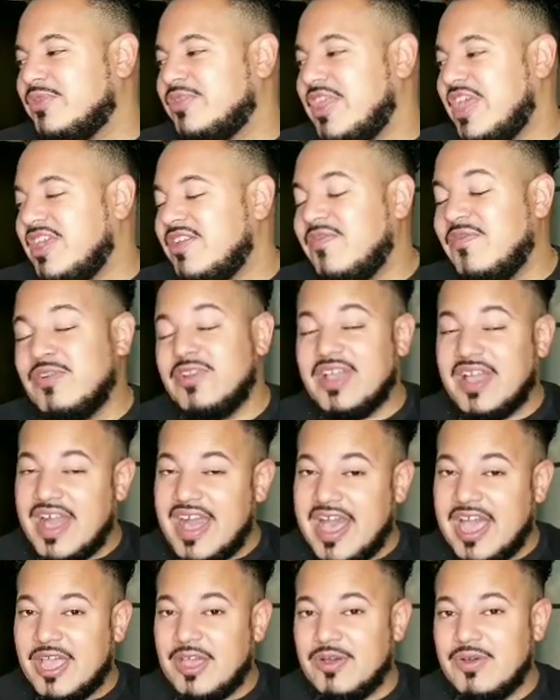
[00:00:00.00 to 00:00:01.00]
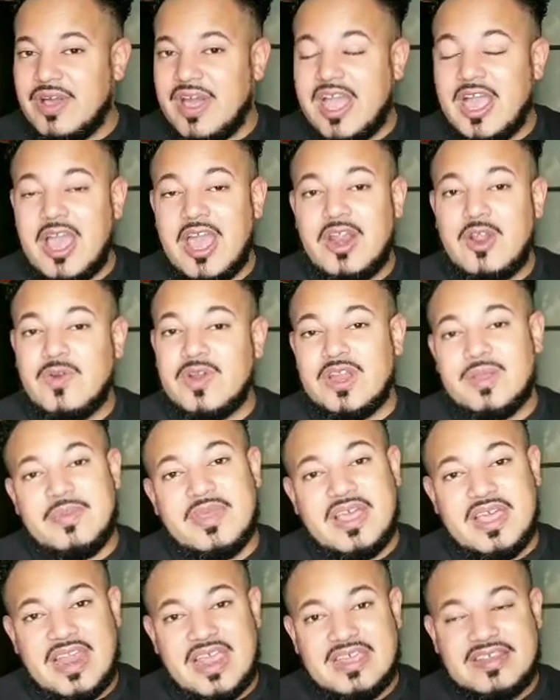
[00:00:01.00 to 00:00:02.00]
thankful to Kyle. Kyle had already
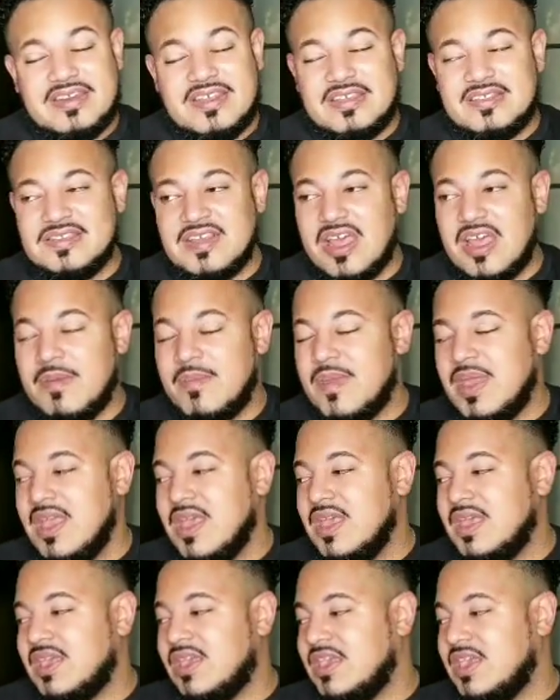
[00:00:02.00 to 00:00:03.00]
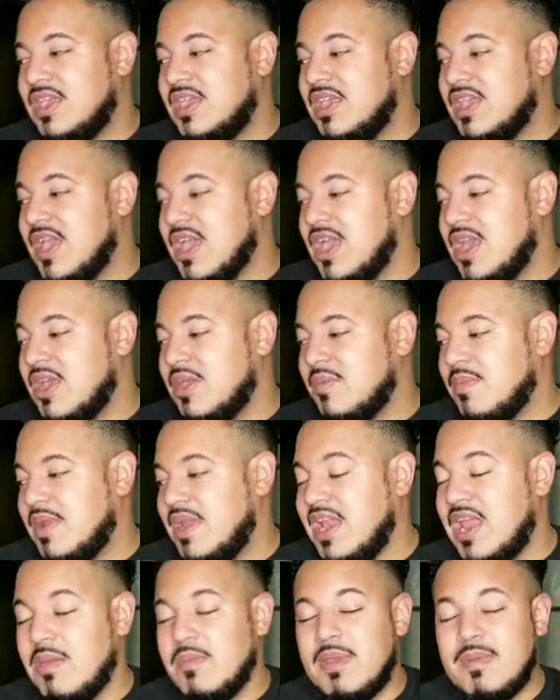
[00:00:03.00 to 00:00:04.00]
been collecting some. He
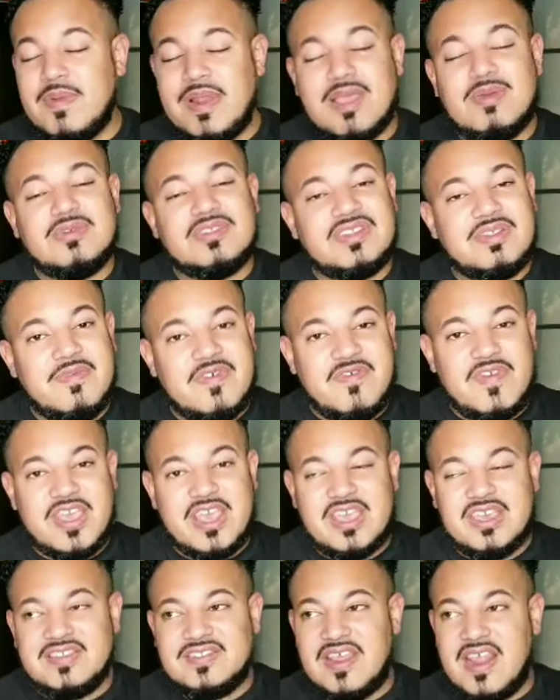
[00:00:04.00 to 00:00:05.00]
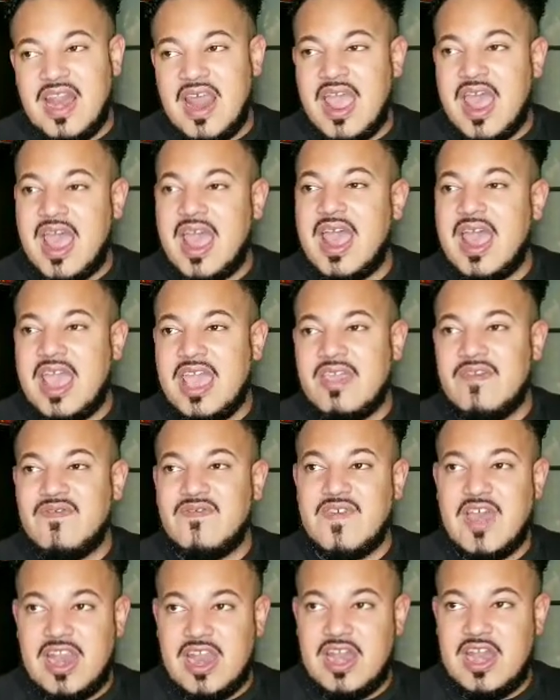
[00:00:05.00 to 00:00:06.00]
let me play with some of his, and I
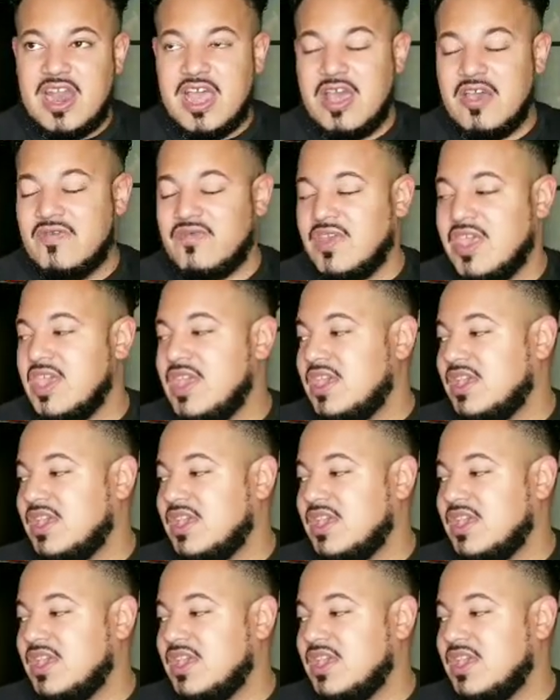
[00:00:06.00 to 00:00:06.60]
fell in love.